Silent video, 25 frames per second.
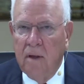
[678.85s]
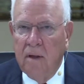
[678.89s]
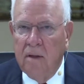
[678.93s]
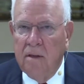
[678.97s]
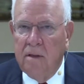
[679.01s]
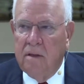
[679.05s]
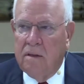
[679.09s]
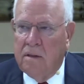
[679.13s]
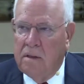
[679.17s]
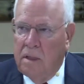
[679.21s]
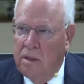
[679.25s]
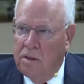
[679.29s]

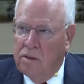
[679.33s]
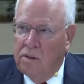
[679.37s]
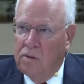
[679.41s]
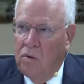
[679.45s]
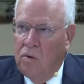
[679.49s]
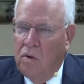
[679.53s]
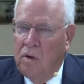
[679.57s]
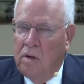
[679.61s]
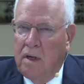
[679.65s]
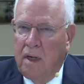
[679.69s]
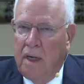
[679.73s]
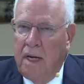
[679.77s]
Just
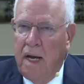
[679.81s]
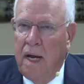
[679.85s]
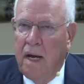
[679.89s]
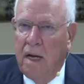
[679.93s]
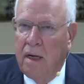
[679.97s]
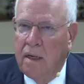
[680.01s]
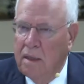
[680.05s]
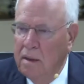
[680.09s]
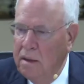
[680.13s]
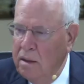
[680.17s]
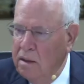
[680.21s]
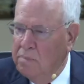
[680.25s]
historical
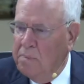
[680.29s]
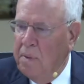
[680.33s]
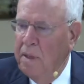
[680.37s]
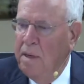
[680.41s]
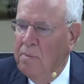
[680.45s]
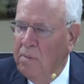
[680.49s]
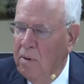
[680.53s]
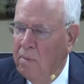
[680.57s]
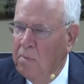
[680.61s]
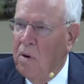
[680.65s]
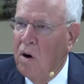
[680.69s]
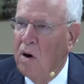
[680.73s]
account. These
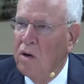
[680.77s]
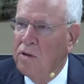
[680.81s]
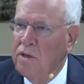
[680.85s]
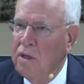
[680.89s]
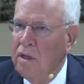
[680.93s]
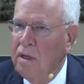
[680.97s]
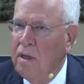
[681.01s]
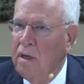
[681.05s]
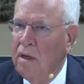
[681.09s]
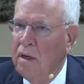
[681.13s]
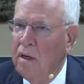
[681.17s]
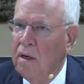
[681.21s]
people
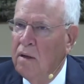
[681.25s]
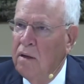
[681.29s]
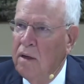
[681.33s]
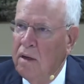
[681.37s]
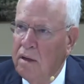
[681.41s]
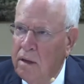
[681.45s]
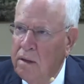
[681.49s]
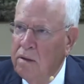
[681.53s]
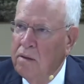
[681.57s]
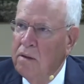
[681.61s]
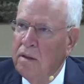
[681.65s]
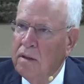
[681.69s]
marching here,
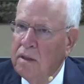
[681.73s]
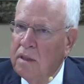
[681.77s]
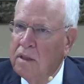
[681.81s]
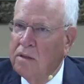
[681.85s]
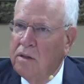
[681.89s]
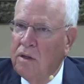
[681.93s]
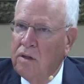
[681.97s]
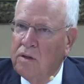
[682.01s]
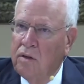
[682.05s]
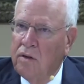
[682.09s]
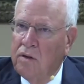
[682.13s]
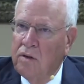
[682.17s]
they're doing this,
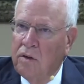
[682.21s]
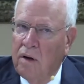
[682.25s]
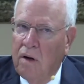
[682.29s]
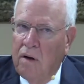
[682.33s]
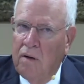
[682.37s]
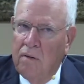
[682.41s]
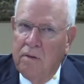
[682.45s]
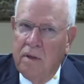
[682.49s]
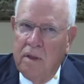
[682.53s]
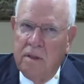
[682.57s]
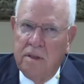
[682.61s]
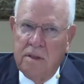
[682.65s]
you
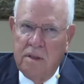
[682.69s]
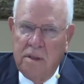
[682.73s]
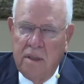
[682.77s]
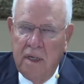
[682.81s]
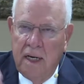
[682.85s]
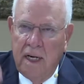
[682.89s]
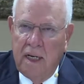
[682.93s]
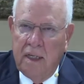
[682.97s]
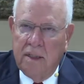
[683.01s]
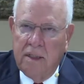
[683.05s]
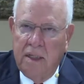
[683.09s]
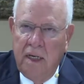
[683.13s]
know, this is the
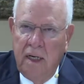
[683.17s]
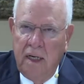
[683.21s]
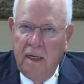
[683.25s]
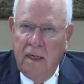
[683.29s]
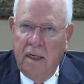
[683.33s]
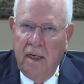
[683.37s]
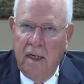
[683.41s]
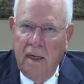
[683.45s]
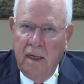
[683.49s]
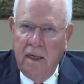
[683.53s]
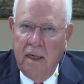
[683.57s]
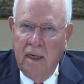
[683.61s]
next king,
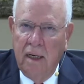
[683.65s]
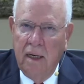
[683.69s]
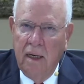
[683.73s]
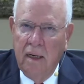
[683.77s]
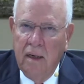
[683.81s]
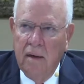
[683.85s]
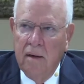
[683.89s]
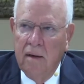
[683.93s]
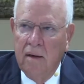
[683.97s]
king, king.